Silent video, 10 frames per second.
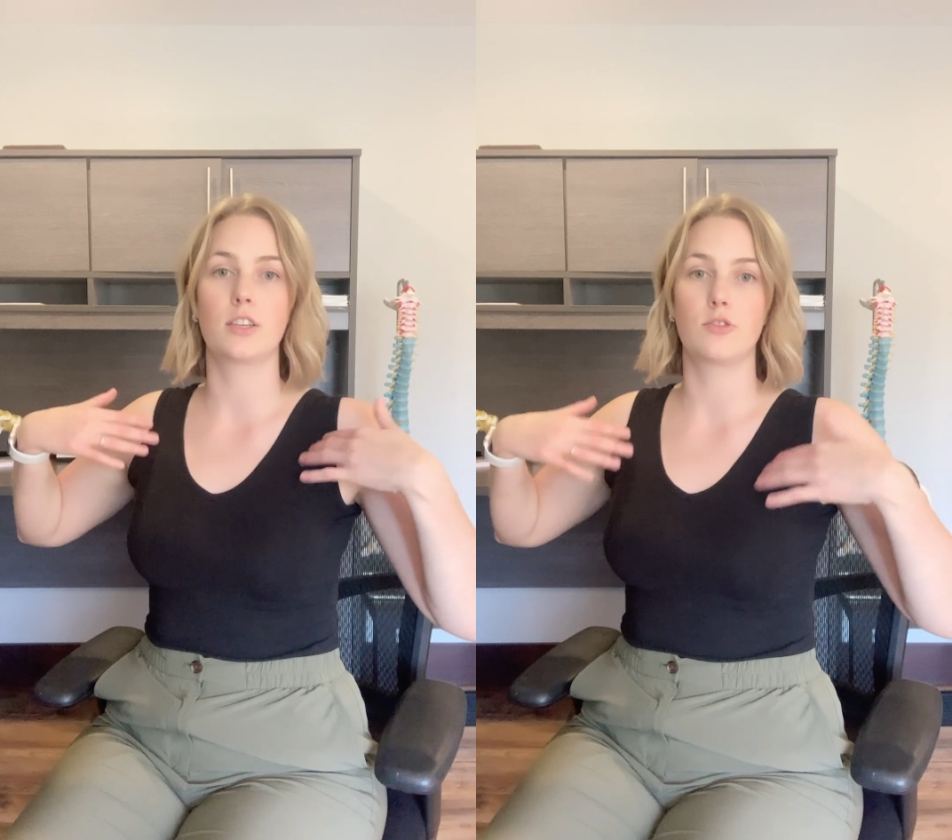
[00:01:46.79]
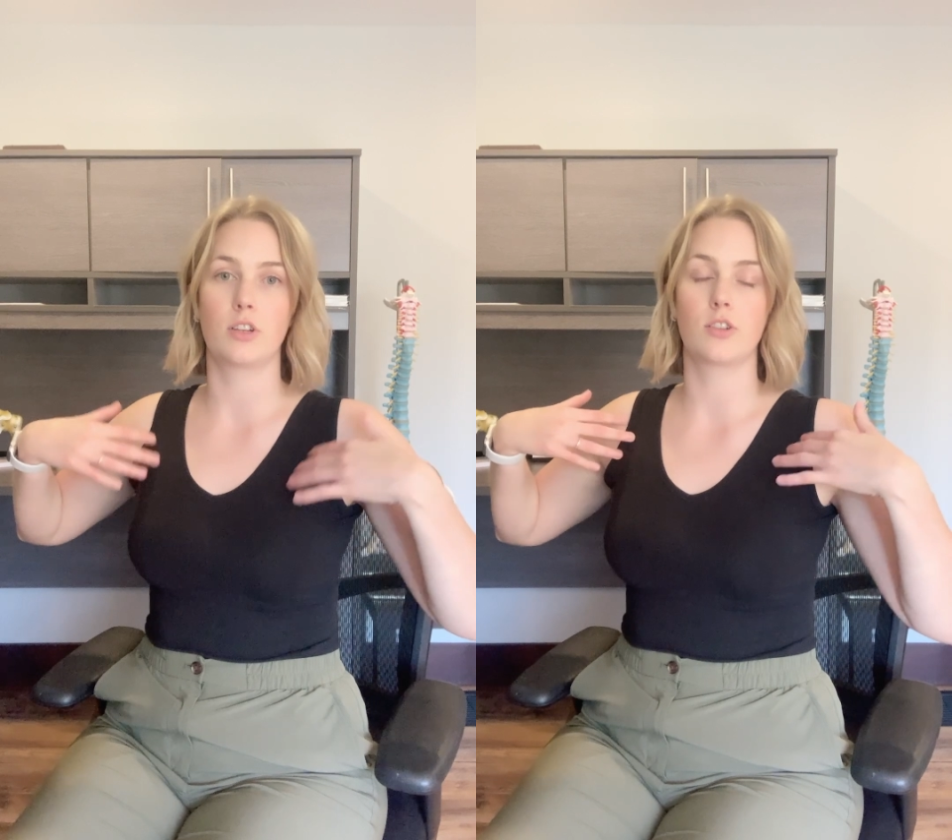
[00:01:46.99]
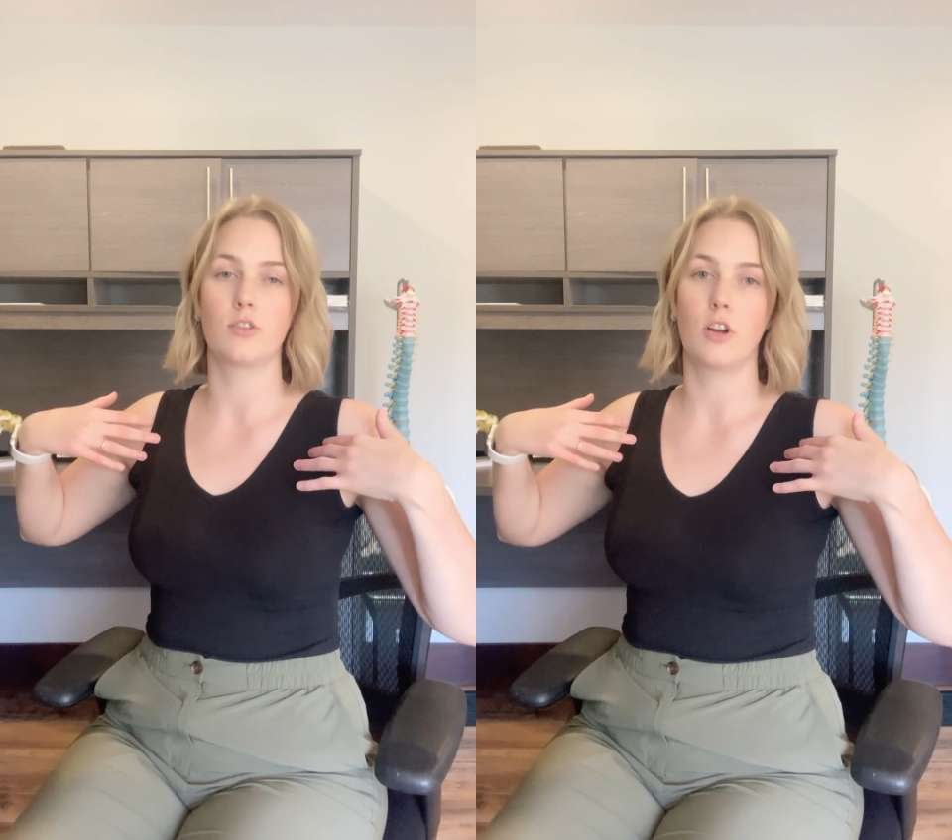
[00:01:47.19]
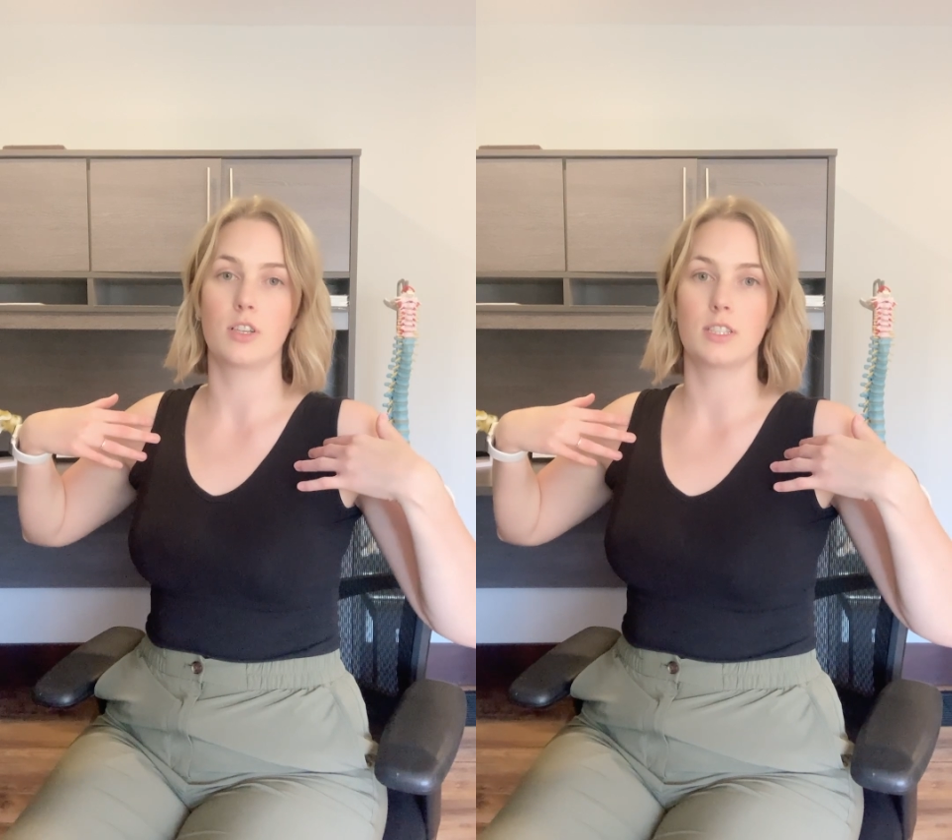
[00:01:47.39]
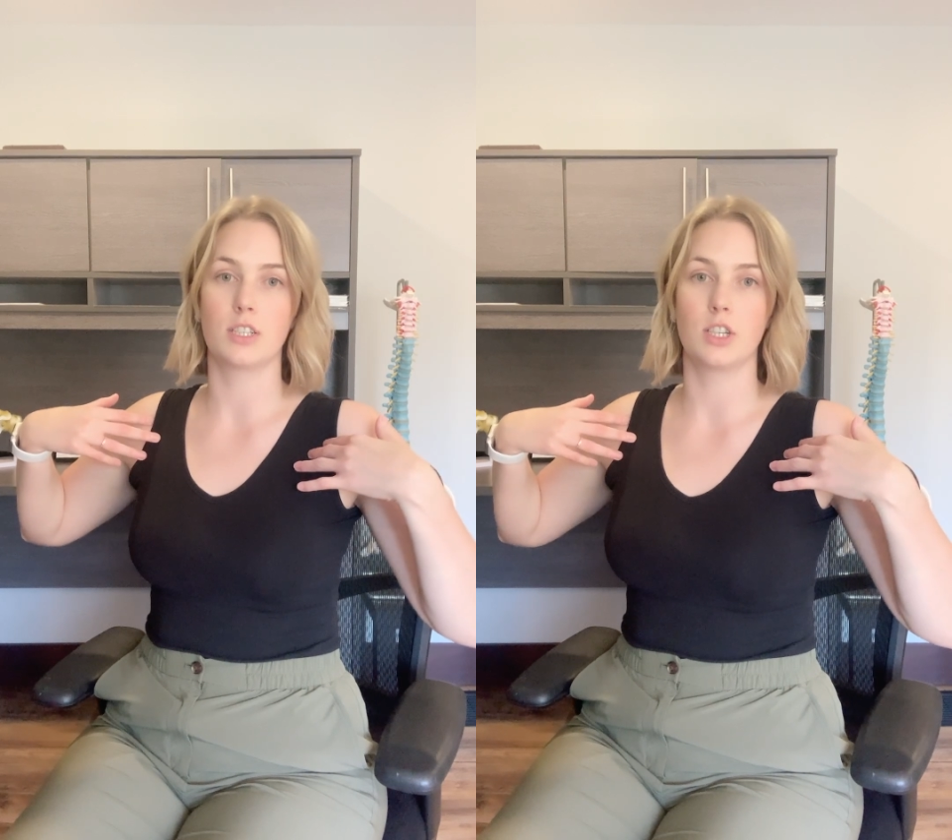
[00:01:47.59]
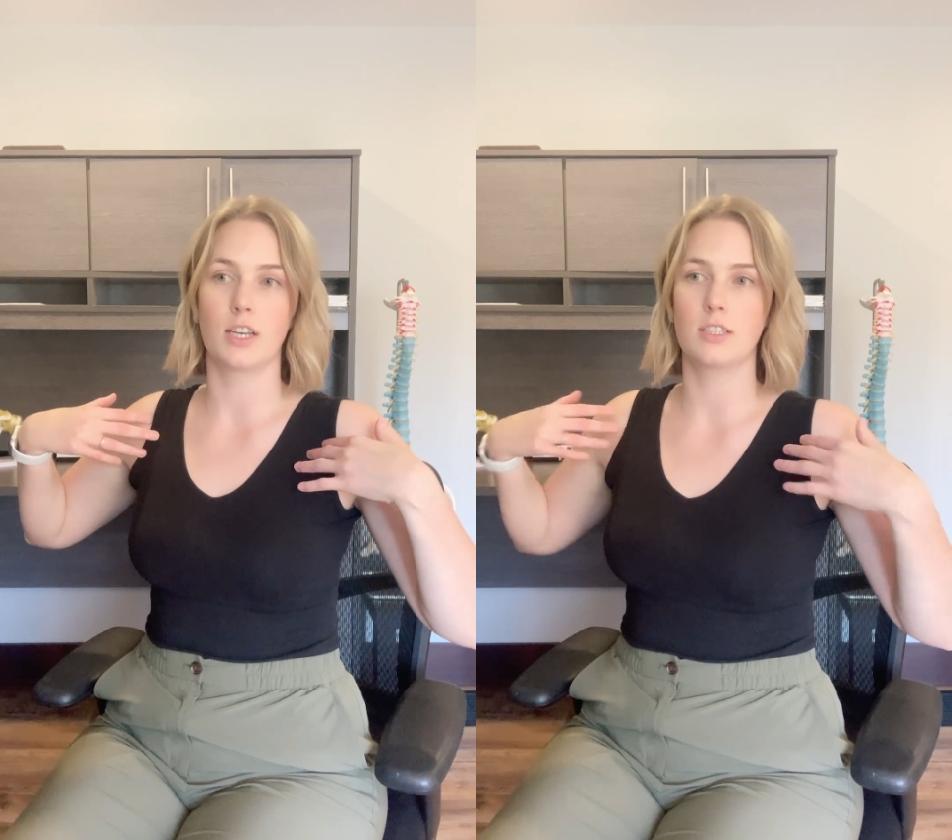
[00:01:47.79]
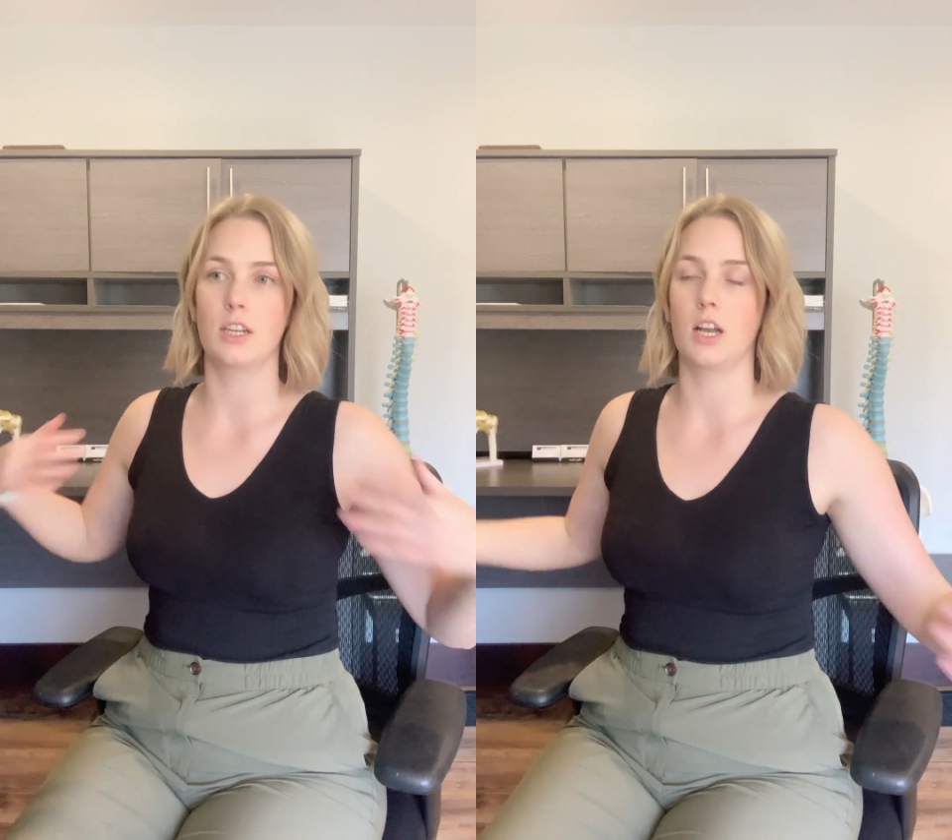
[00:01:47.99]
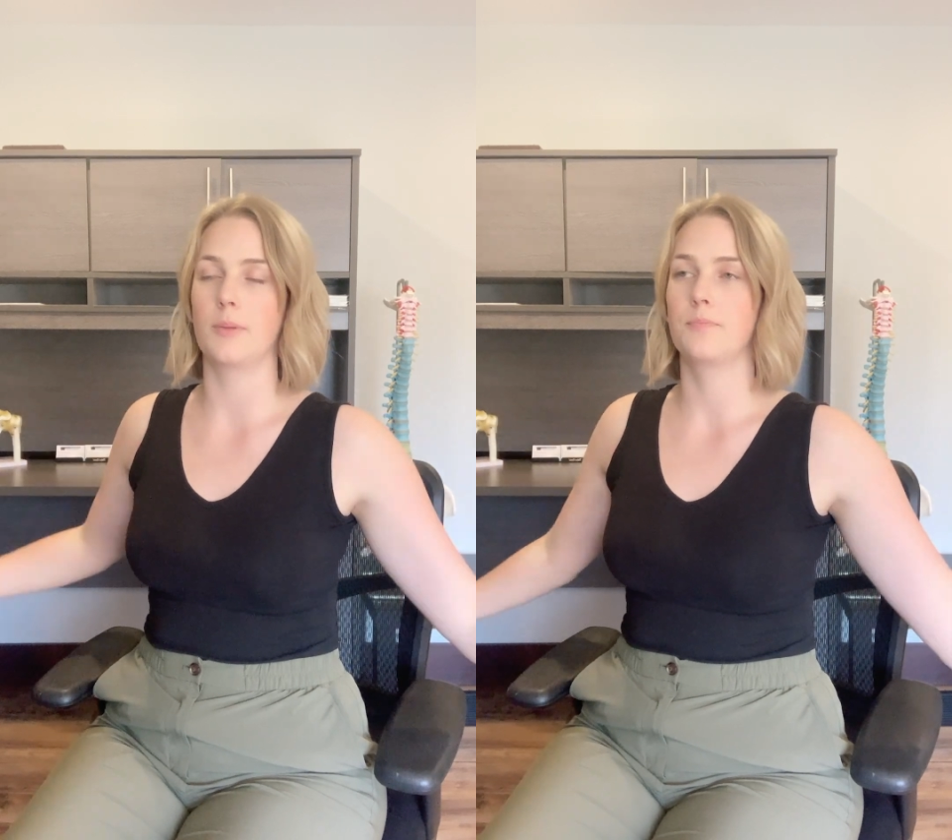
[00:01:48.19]
stretch across the chest
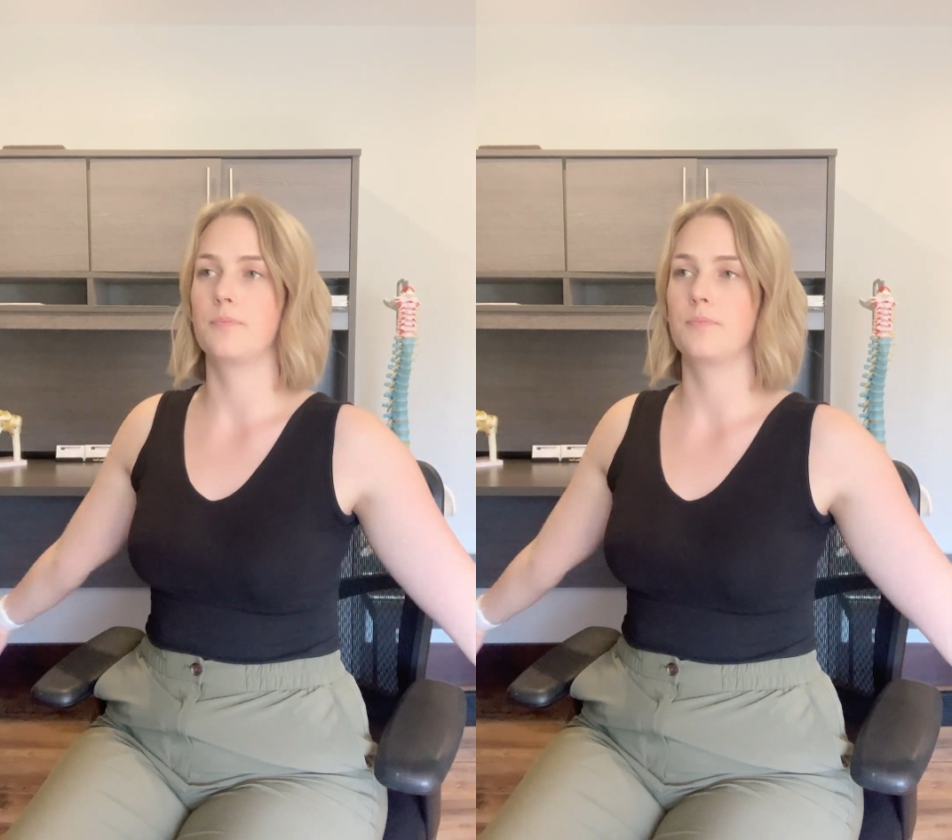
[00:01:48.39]
here.